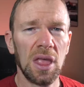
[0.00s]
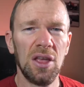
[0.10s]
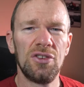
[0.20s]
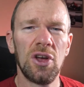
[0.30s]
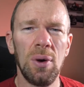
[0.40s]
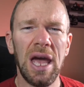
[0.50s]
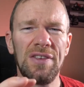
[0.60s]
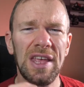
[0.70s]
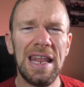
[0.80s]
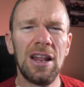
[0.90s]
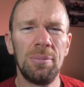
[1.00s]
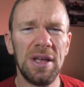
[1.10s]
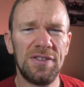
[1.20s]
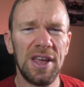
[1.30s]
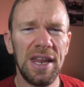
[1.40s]
So it's a little
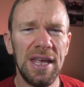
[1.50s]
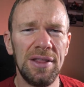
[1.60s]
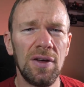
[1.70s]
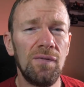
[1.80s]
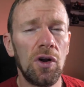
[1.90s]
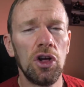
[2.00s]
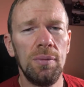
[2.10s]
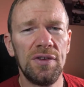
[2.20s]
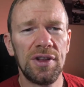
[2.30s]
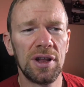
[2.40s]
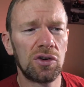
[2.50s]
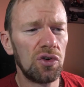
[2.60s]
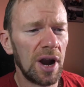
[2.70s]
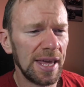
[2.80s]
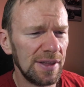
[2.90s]
bit tinny. The volume isn't
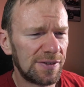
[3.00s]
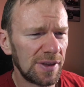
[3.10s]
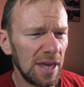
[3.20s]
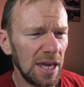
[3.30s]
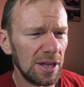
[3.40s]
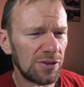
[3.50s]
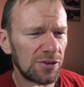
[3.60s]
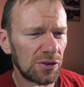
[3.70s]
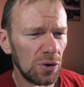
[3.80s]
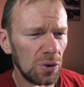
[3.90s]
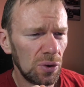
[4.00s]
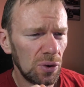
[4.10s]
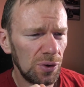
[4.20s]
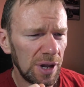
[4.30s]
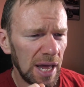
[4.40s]
great. It
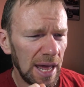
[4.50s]
scored